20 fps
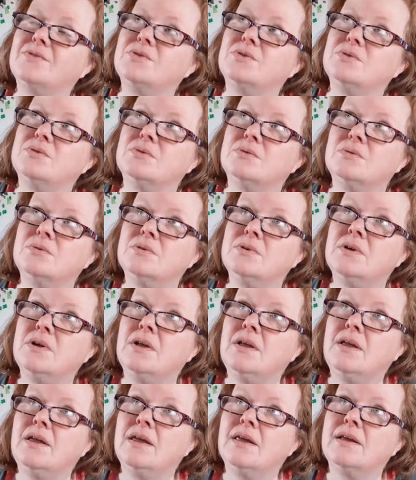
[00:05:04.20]
to
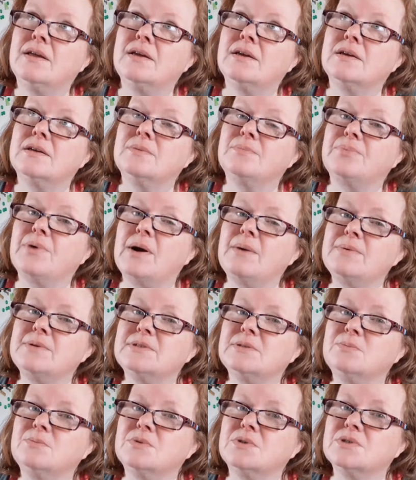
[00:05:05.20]
get probably
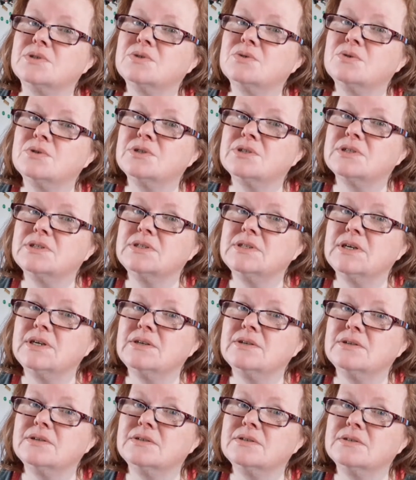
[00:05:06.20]
some more storage
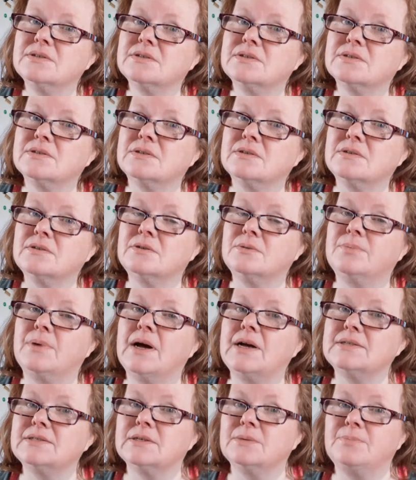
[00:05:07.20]
containers or little
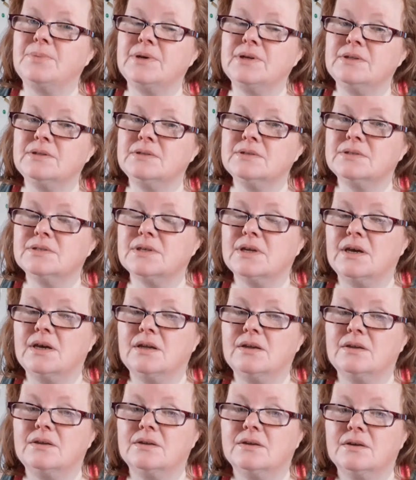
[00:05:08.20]
plastic bins
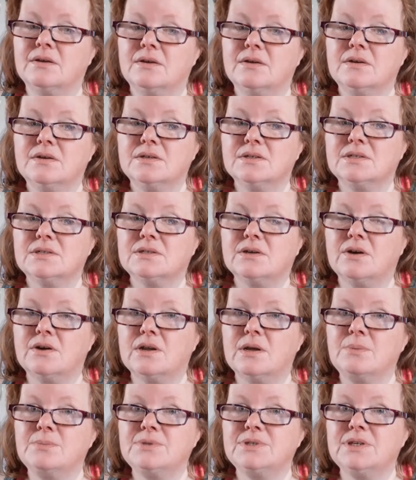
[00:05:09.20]
and start
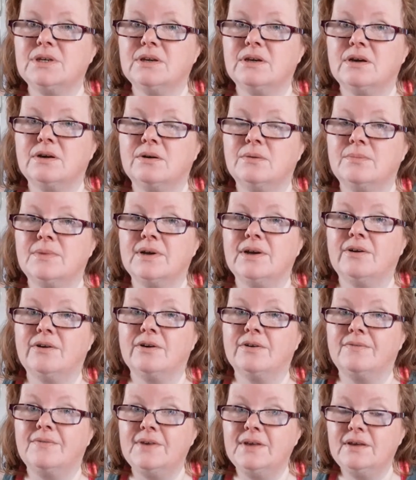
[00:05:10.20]
emptying out my
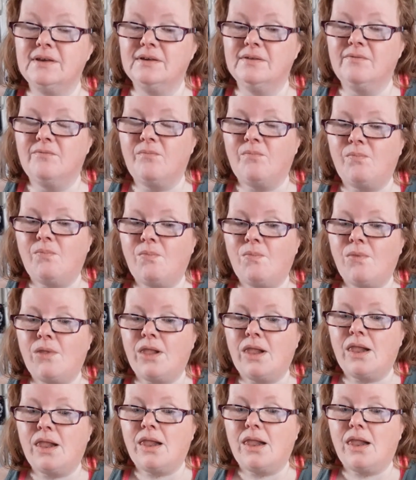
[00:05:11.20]
RV
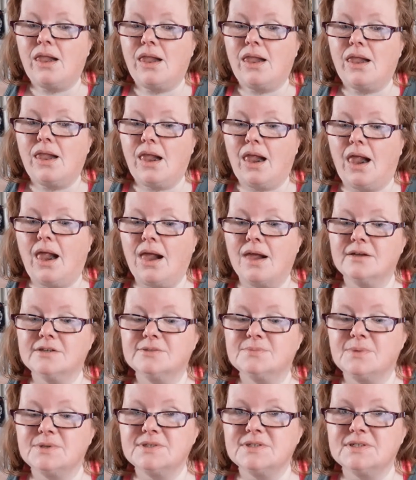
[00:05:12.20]
as
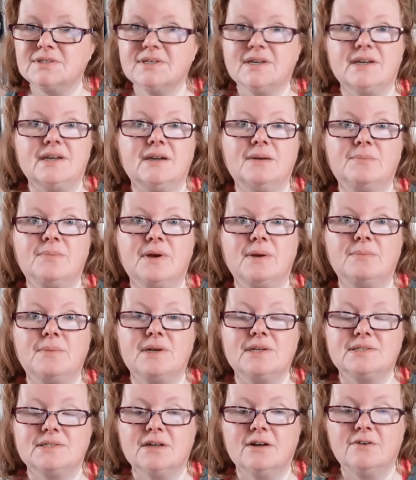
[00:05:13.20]
much as I can by
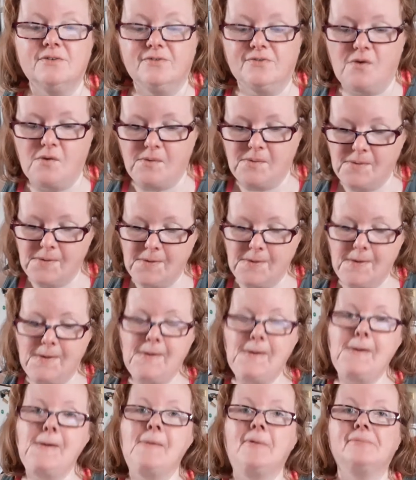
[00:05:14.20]
myself.
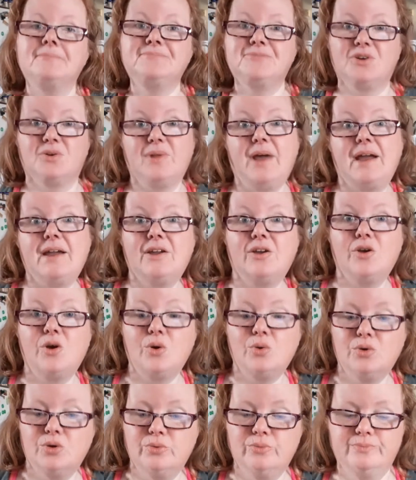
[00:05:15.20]
So that can
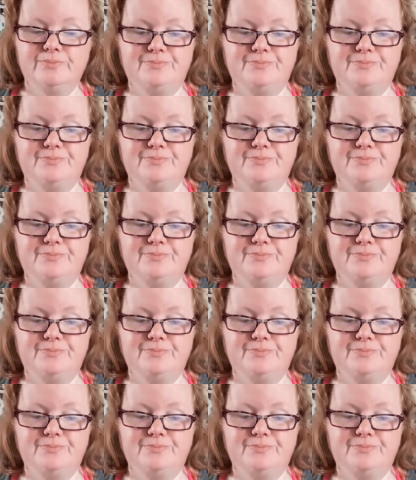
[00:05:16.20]
go too.